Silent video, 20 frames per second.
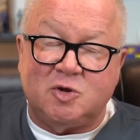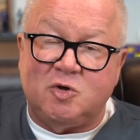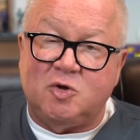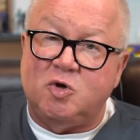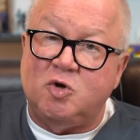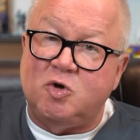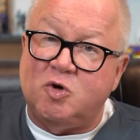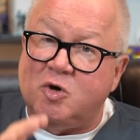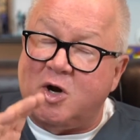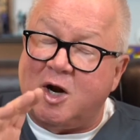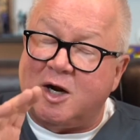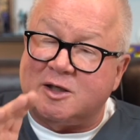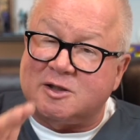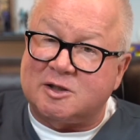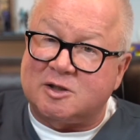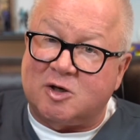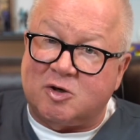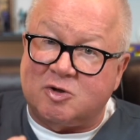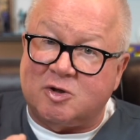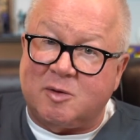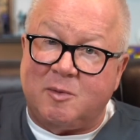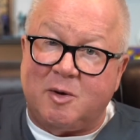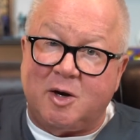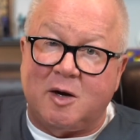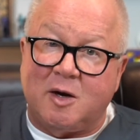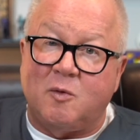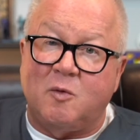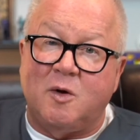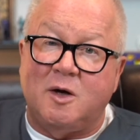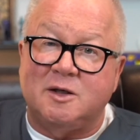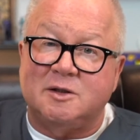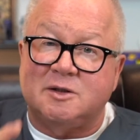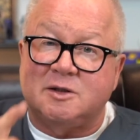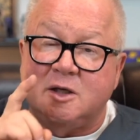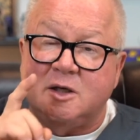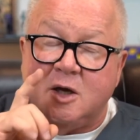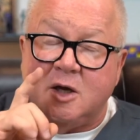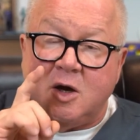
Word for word: You do not start them all at once